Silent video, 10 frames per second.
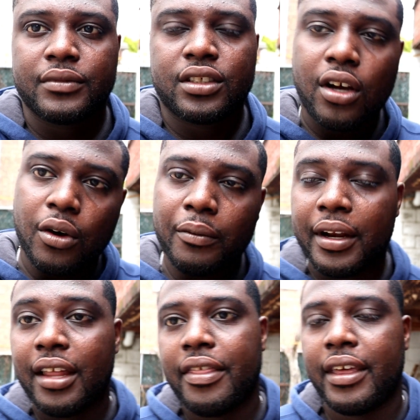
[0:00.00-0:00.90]
So
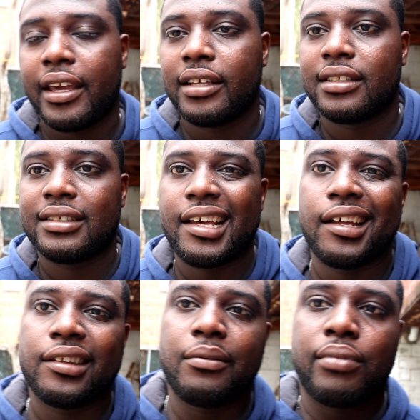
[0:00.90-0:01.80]
another thing is
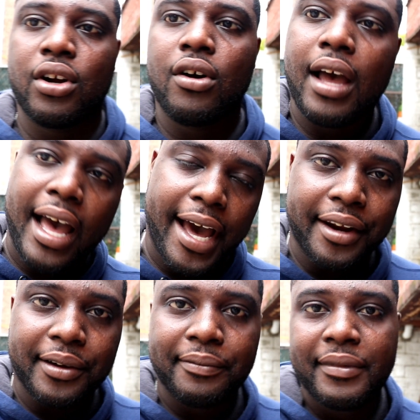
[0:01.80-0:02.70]
that the bro
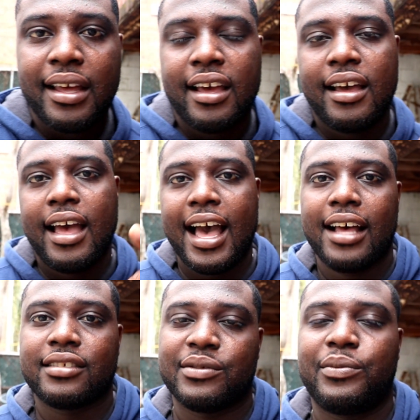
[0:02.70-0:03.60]
Adam
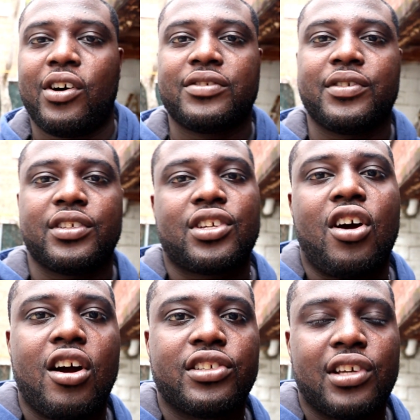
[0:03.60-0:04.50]
has some parts for his
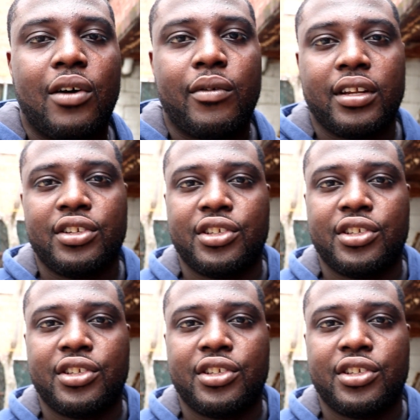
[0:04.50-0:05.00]
car, so I wanna